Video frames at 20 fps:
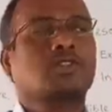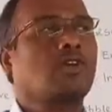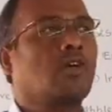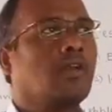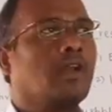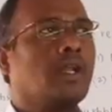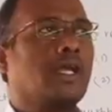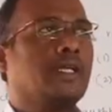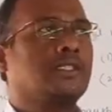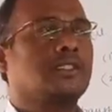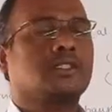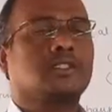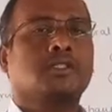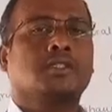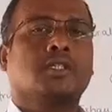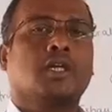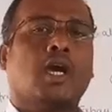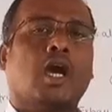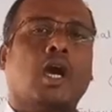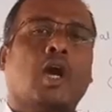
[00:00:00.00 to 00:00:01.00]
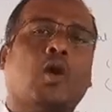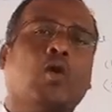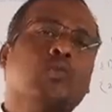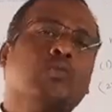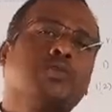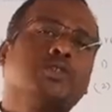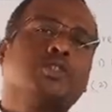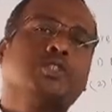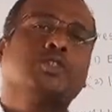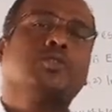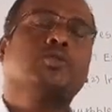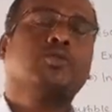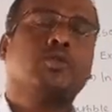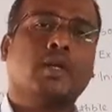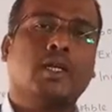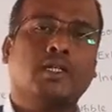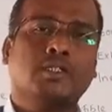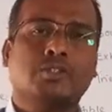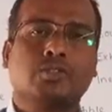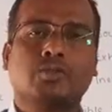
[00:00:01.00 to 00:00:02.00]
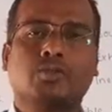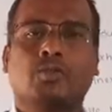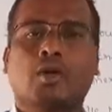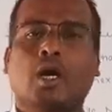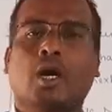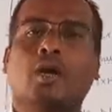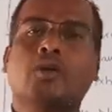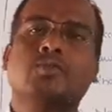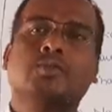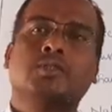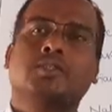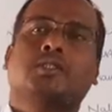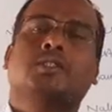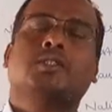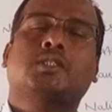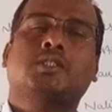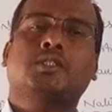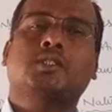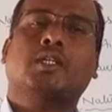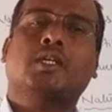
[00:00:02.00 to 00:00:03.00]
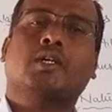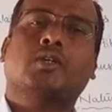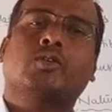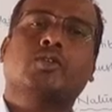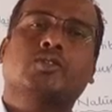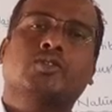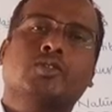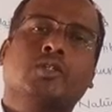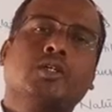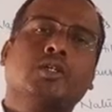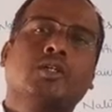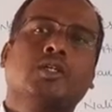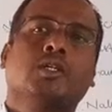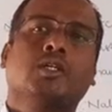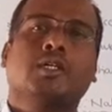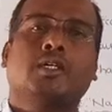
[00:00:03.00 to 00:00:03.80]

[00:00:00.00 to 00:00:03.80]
Sunlight, how much you utilize you do, how much it is there also,